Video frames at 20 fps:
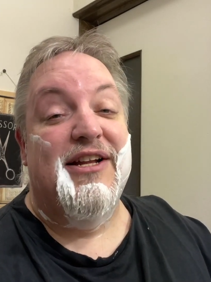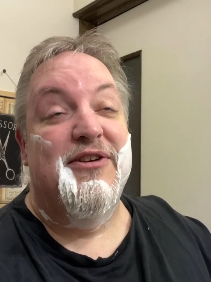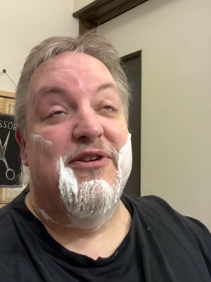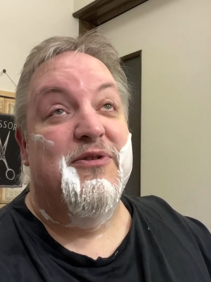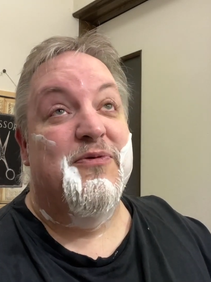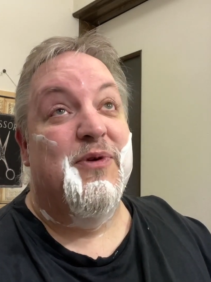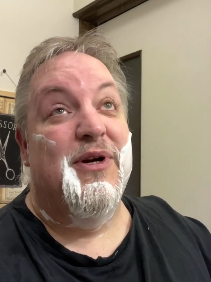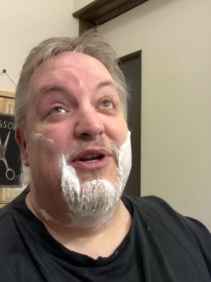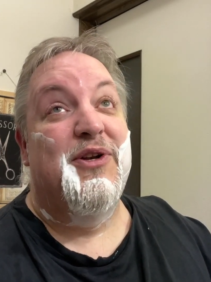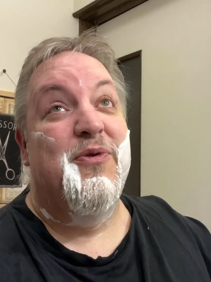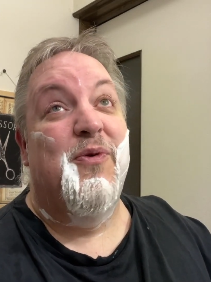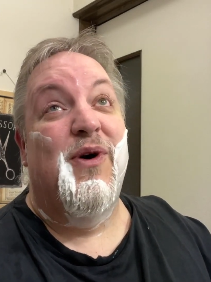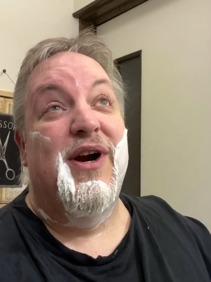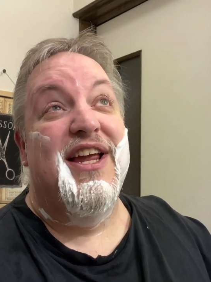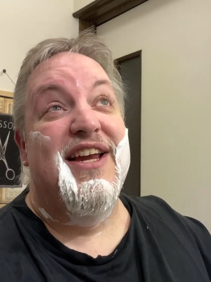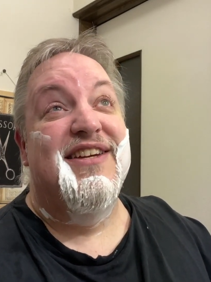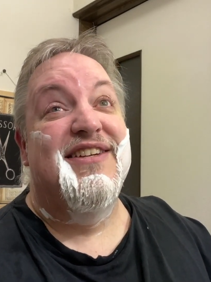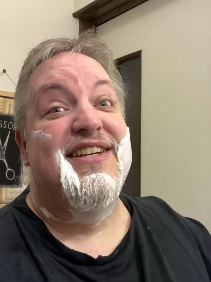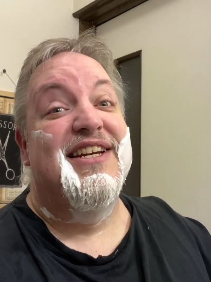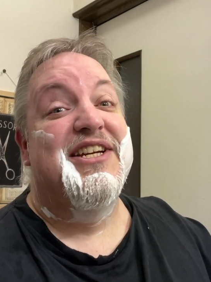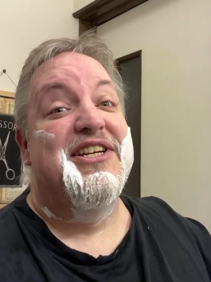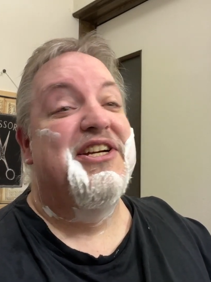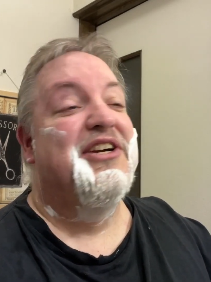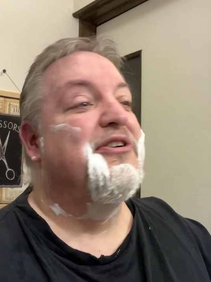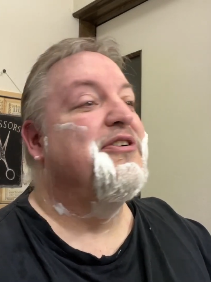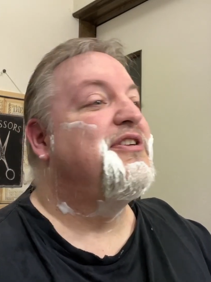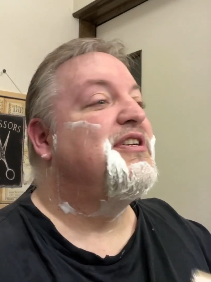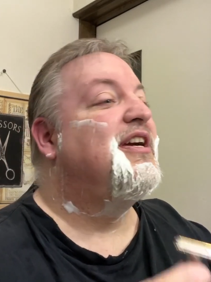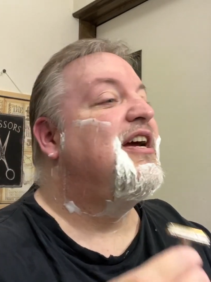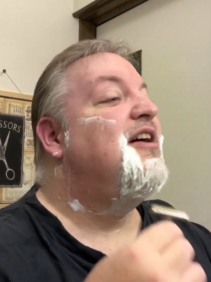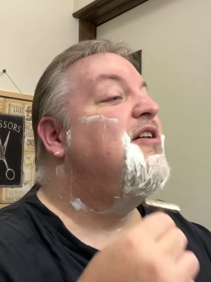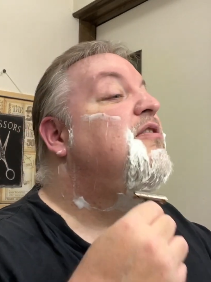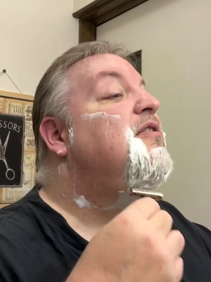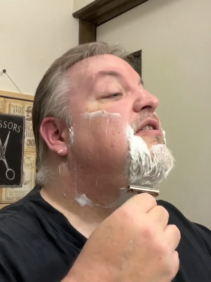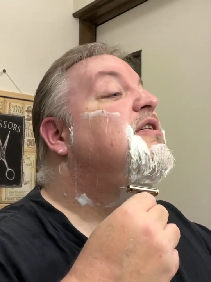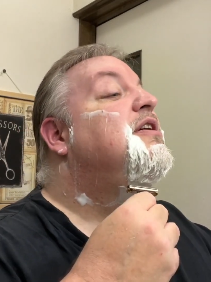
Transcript: This is what, 26 years ago?